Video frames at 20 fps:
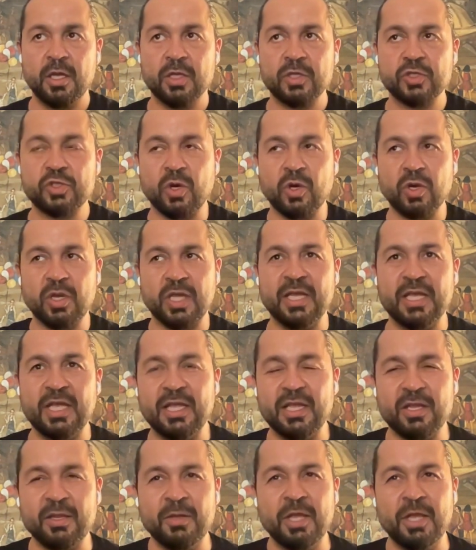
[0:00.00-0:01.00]
So
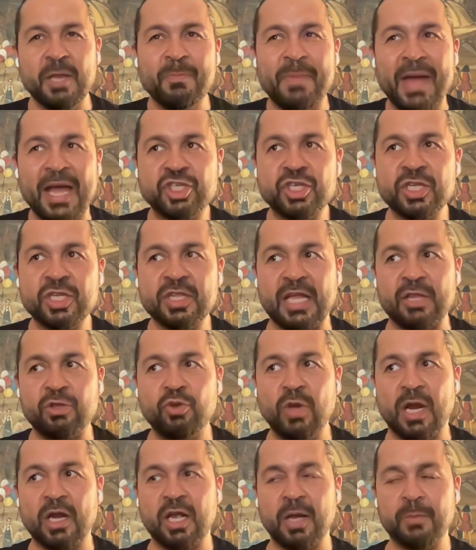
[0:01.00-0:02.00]
imagine that
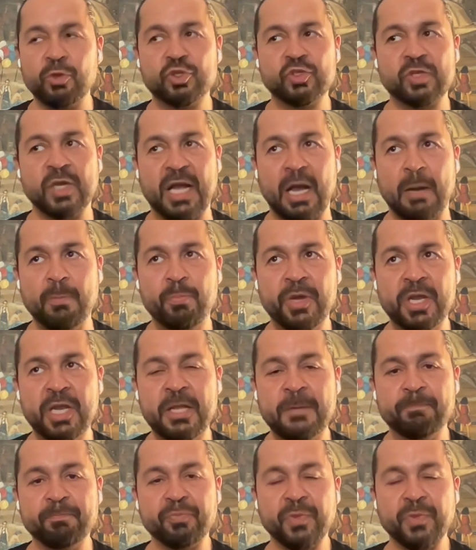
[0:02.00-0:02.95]
you are coming to a company,